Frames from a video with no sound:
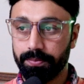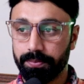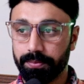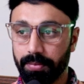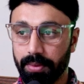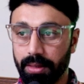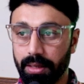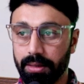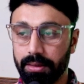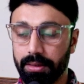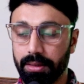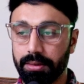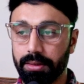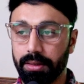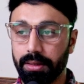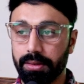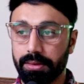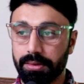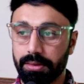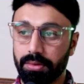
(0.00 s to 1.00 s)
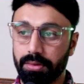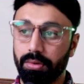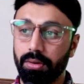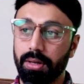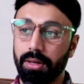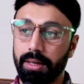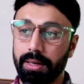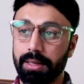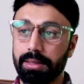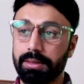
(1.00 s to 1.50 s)
and then there is scroll
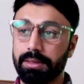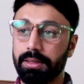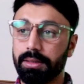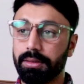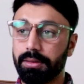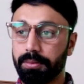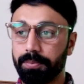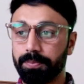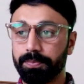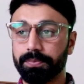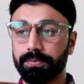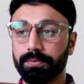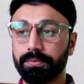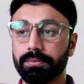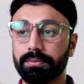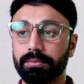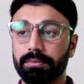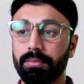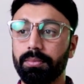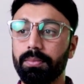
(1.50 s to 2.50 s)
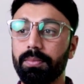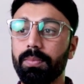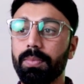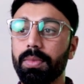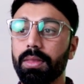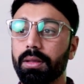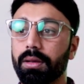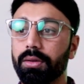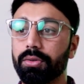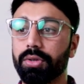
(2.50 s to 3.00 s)
analysis.
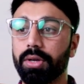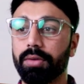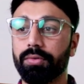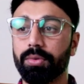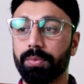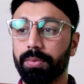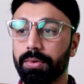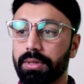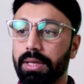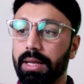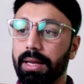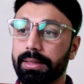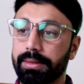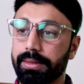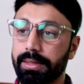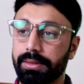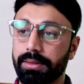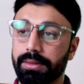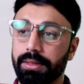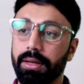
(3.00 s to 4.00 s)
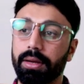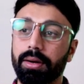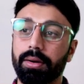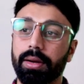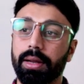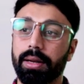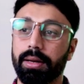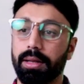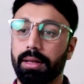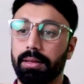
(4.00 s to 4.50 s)
You have to put the license here
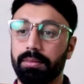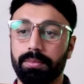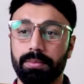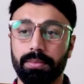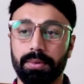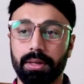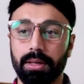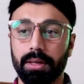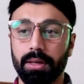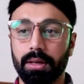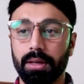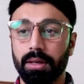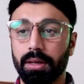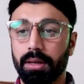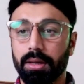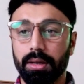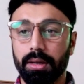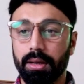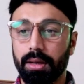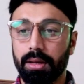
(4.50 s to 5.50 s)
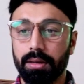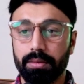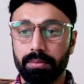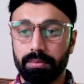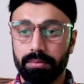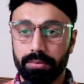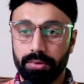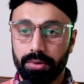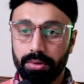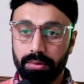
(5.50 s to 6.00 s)
and help, and
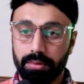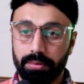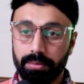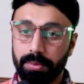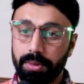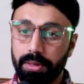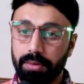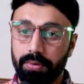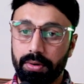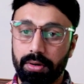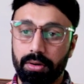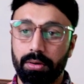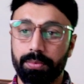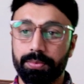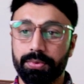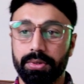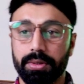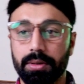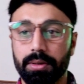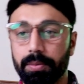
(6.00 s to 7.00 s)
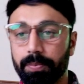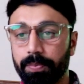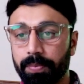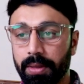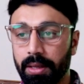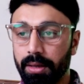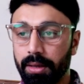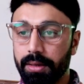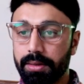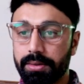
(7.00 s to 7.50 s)
different option.
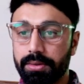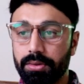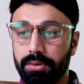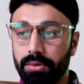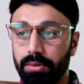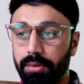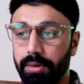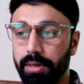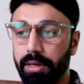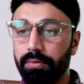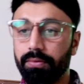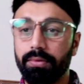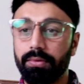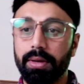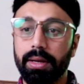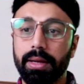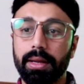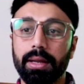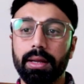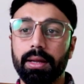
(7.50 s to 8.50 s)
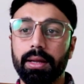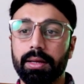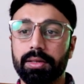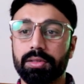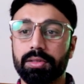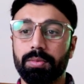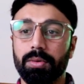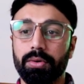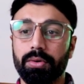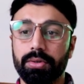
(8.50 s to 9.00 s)
So if I
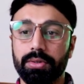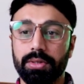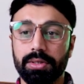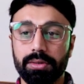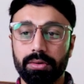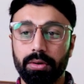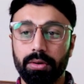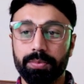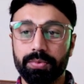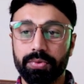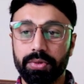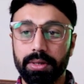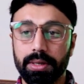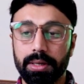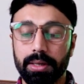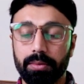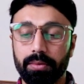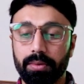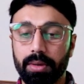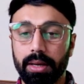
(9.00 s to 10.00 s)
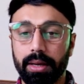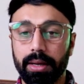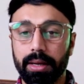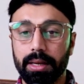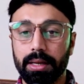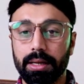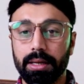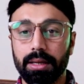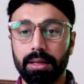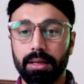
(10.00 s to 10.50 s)
explore this option, I
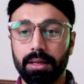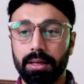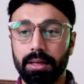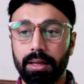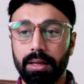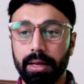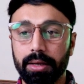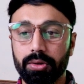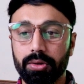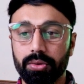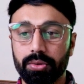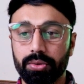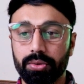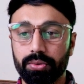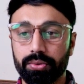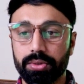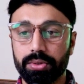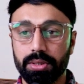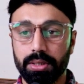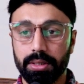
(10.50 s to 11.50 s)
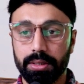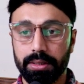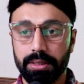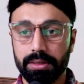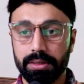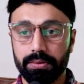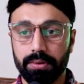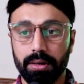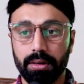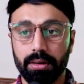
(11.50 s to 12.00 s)
like to use this
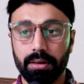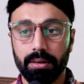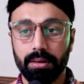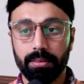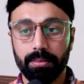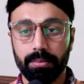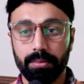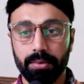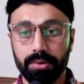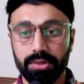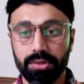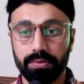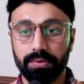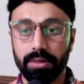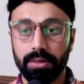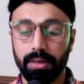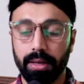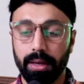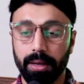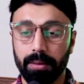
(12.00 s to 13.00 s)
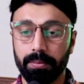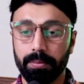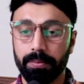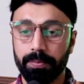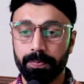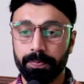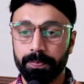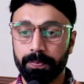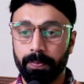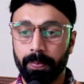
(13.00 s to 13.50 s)
one most of the time,
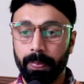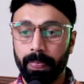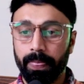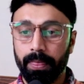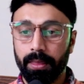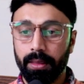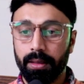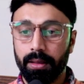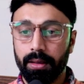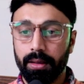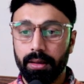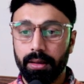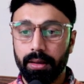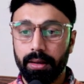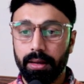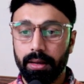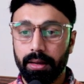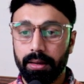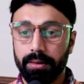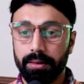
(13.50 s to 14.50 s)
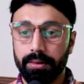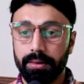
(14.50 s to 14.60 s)
and